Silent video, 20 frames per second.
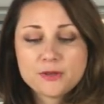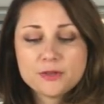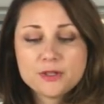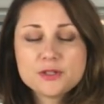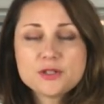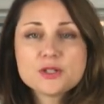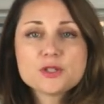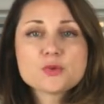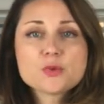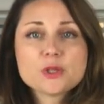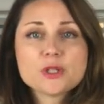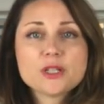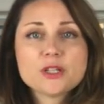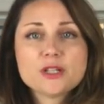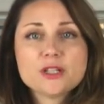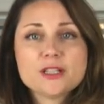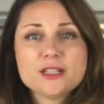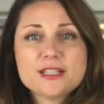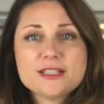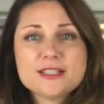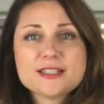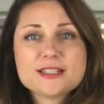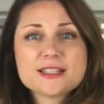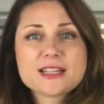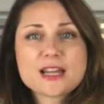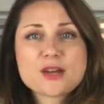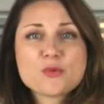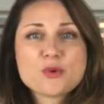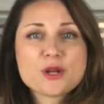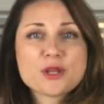This is really good. This is
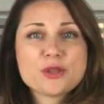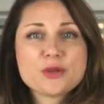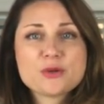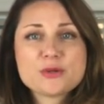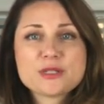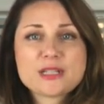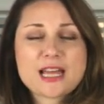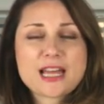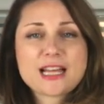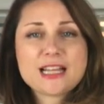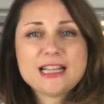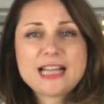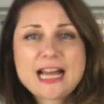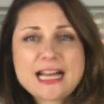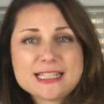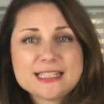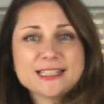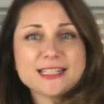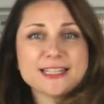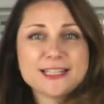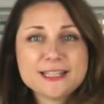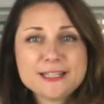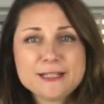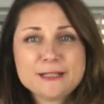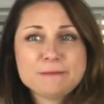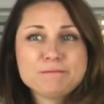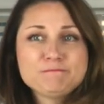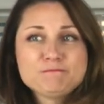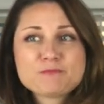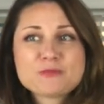like one of those like
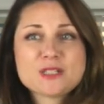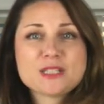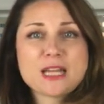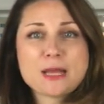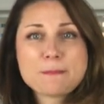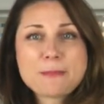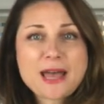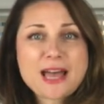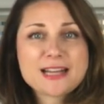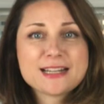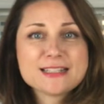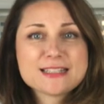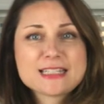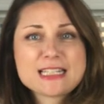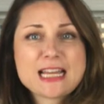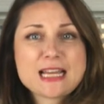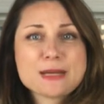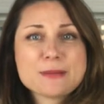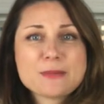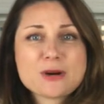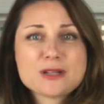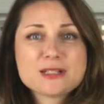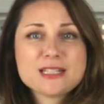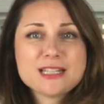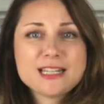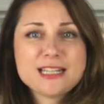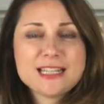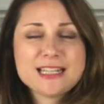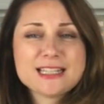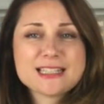classy St. Patty's Day
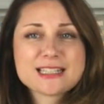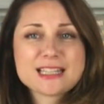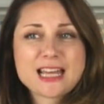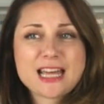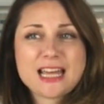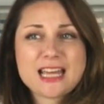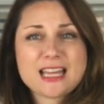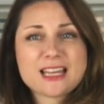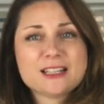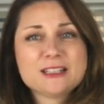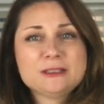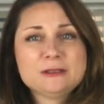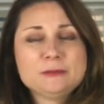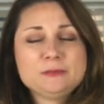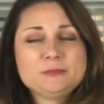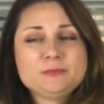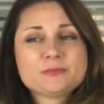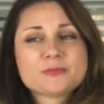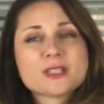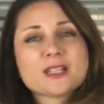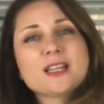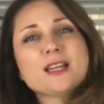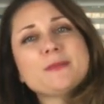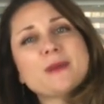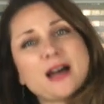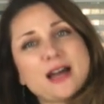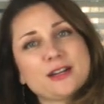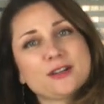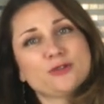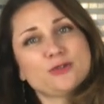martinis. Like, come
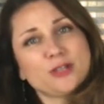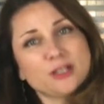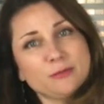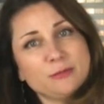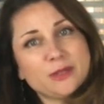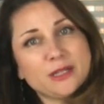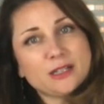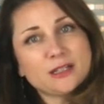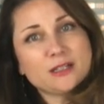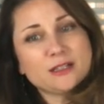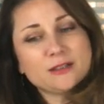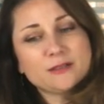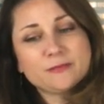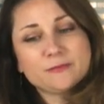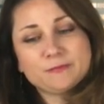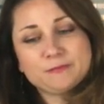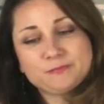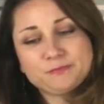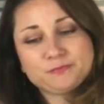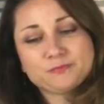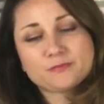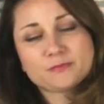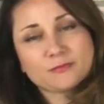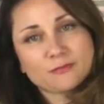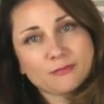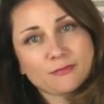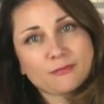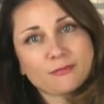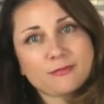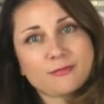on, green beer.
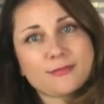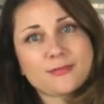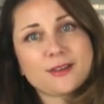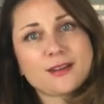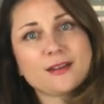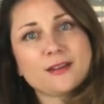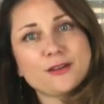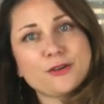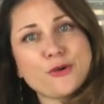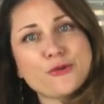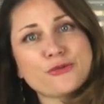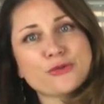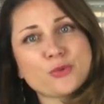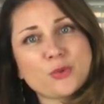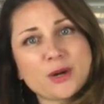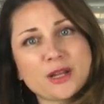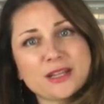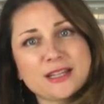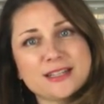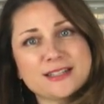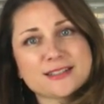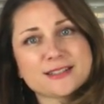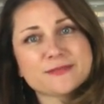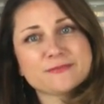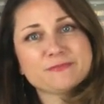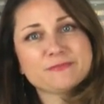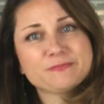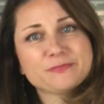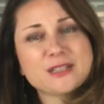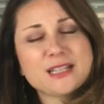Go for one of these.
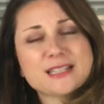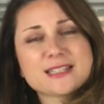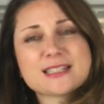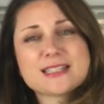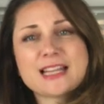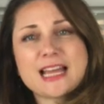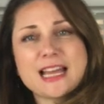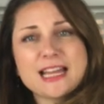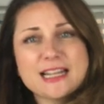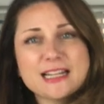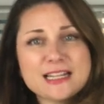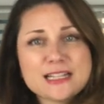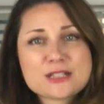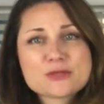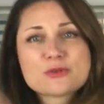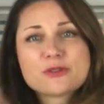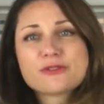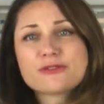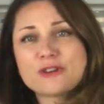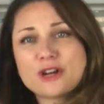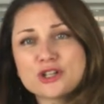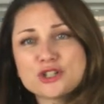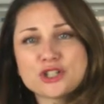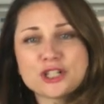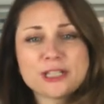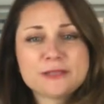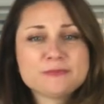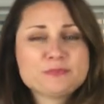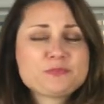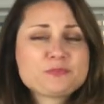It's light, it's
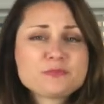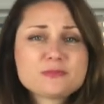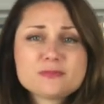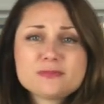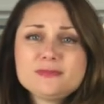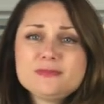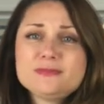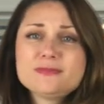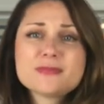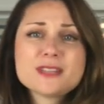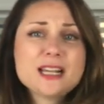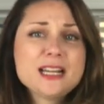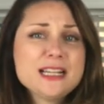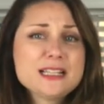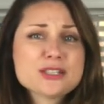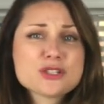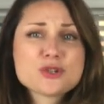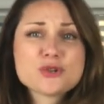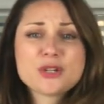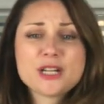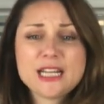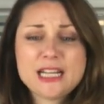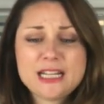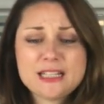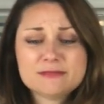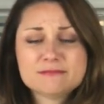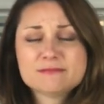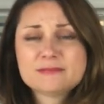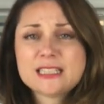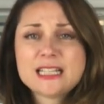refreshing, it's
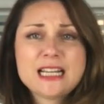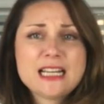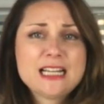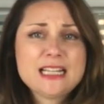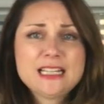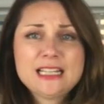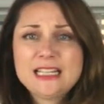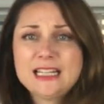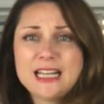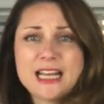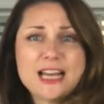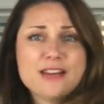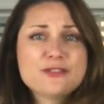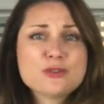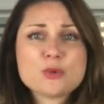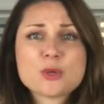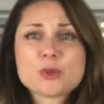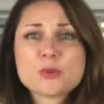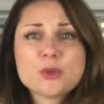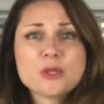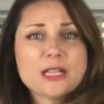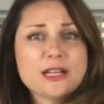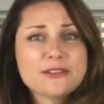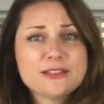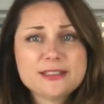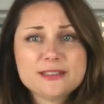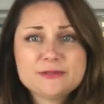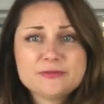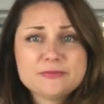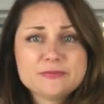green. Everyone will love
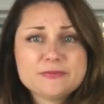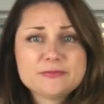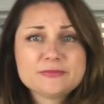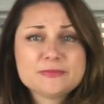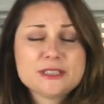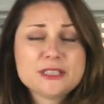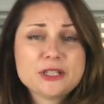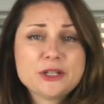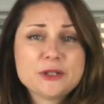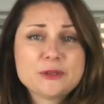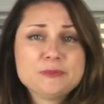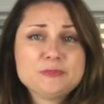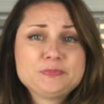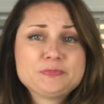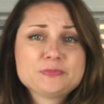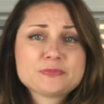it. So,